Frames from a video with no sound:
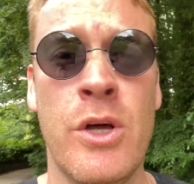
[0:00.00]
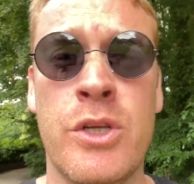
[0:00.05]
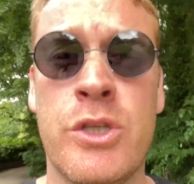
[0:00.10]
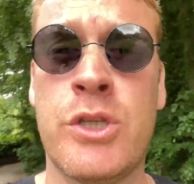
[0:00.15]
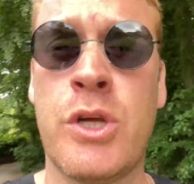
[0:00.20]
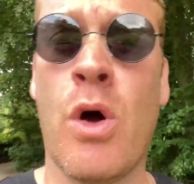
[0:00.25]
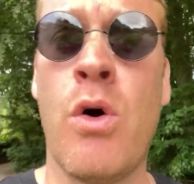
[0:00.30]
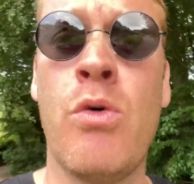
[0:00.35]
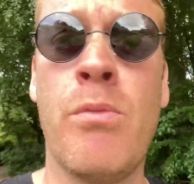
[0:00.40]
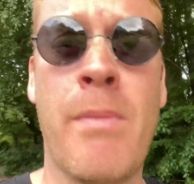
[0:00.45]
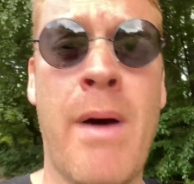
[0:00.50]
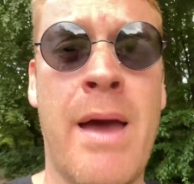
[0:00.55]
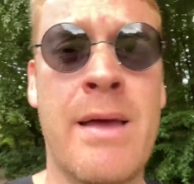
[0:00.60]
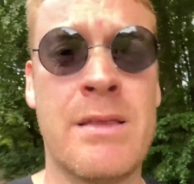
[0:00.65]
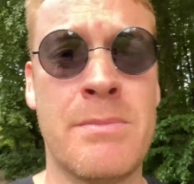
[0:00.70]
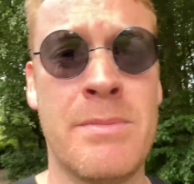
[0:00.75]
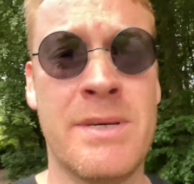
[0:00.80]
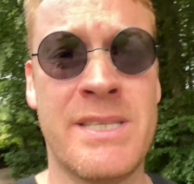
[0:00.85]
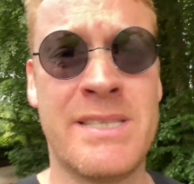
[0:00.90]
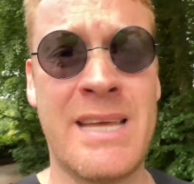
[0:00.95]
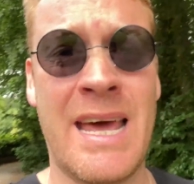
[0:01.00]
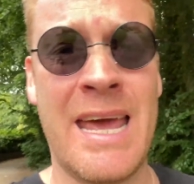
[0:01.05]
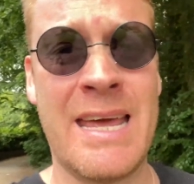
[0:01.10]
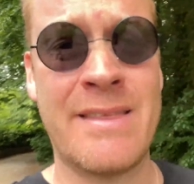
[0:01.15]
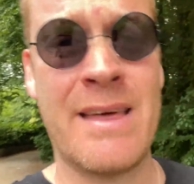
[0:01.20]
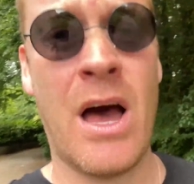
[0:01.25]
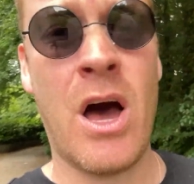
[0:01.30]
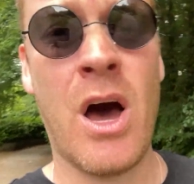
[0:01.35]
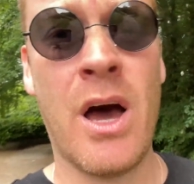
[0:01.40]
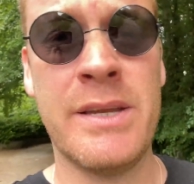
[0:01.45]
Don't make the mistake
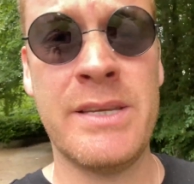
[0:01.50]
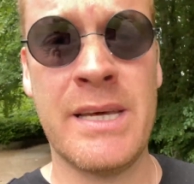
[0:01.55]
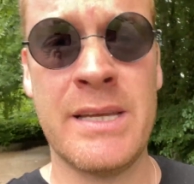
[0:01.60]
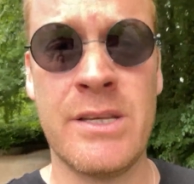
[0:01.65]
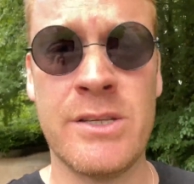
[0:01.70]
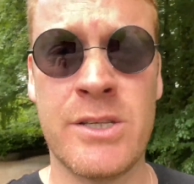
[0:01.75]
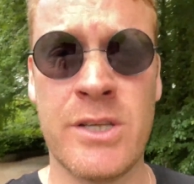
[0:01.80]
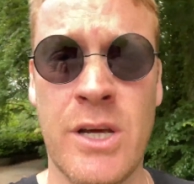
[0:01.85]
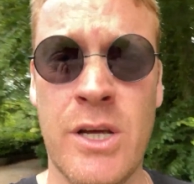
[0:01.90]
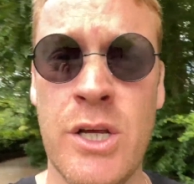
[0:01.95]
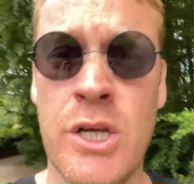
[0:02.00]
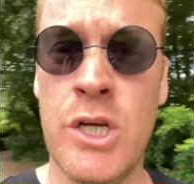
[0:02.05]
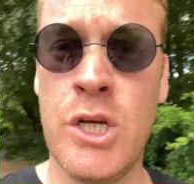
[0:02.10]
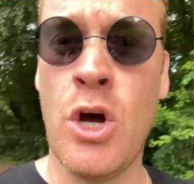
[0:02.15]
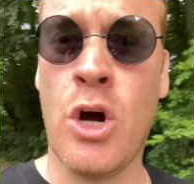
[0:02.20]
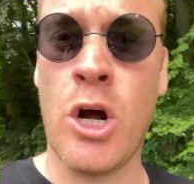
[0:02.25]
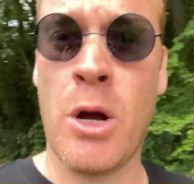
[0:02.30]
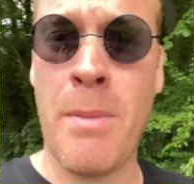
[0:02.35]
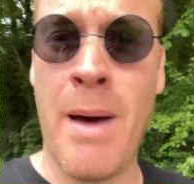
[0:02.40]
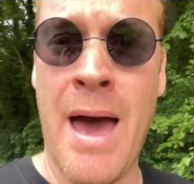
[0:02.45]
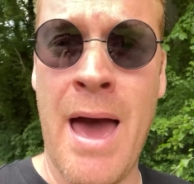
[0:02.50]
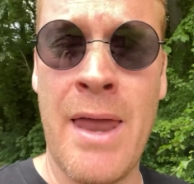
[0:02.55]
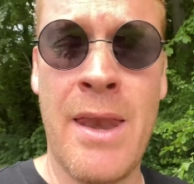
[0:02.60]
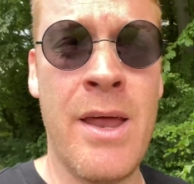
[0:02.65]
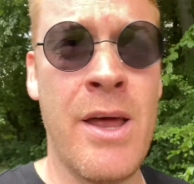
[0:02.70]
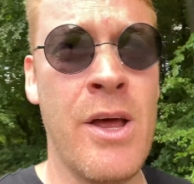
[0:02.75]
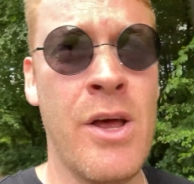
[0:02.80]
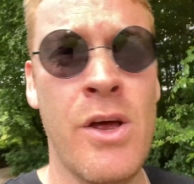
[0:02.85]
that I did as a younger man,